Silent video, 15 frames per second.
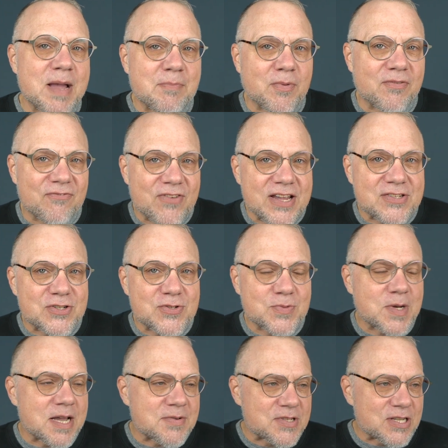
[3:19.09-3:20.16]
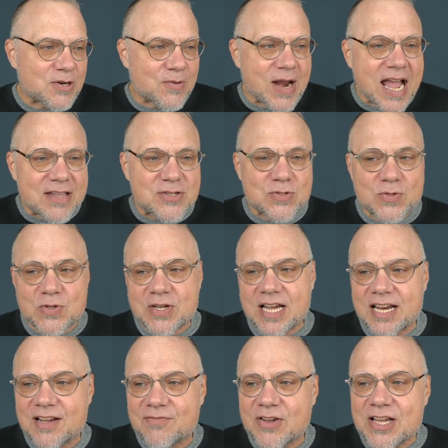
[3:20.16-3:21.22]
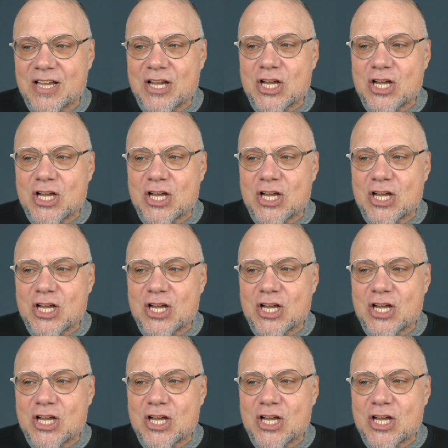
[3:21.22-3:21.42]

professors when I was in grad school kind of